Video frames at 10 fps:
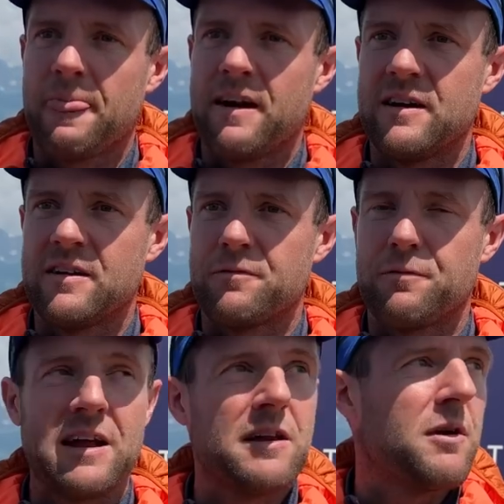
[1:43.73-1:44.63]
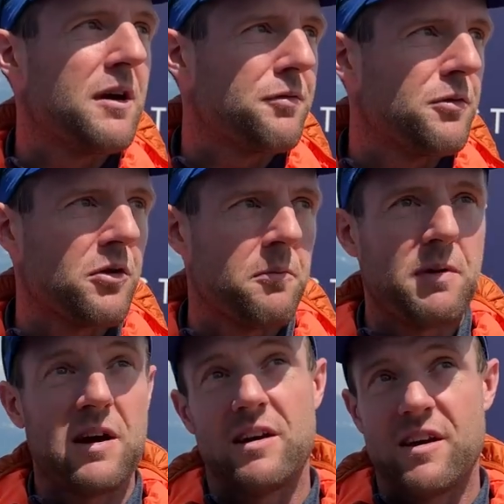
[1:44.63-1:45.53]
And finally, we have to
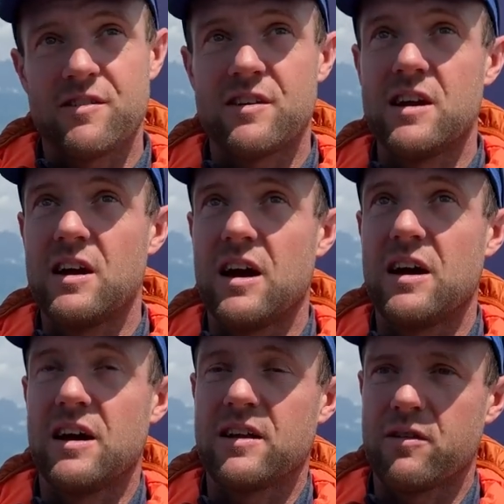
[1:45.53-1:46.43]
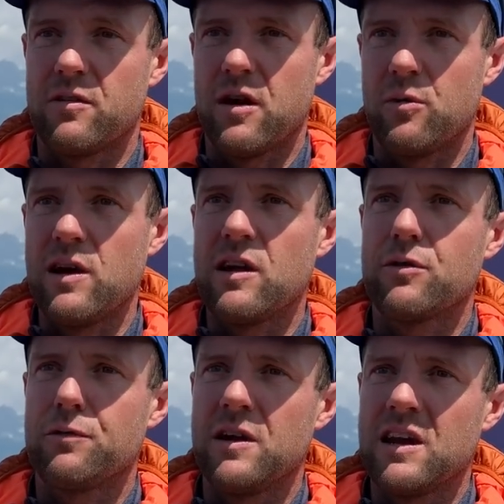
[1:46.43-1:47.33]
compare. Yesterday, I had a really
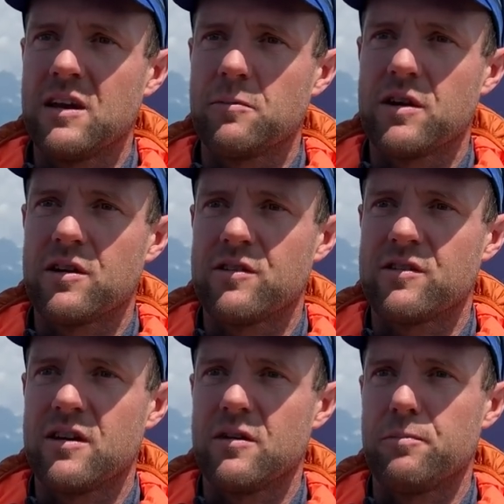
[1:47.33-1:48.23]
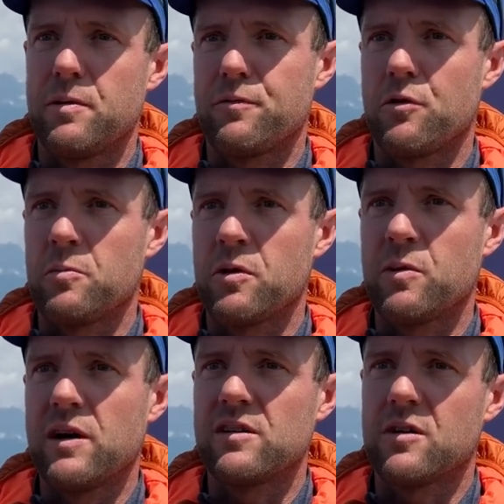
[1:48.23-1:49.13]
good feeling because of performing
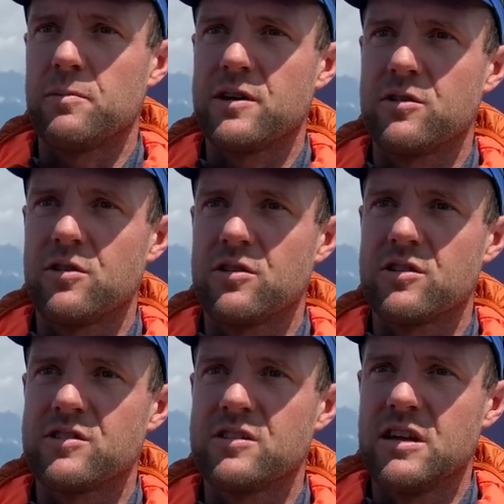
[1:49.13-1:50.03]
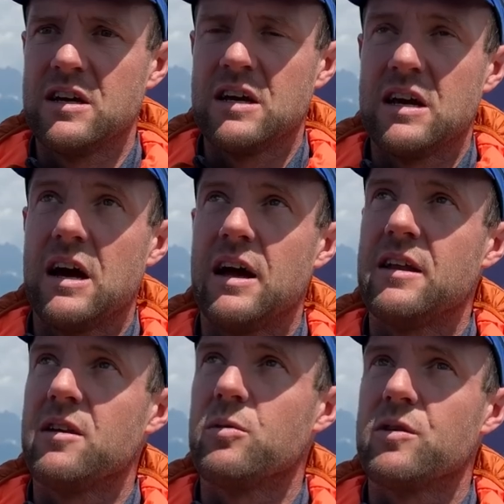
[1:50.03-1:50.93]
well compared to the others.
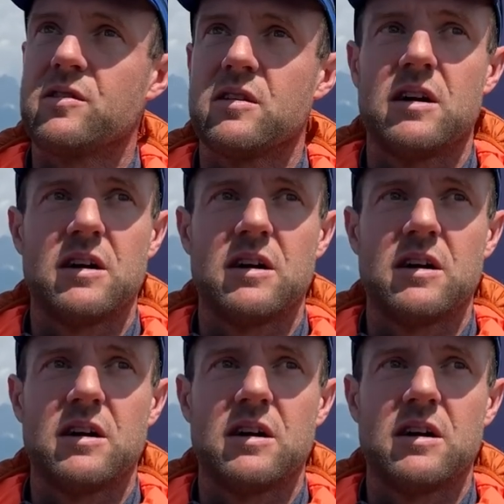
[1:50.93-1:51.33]
And it was,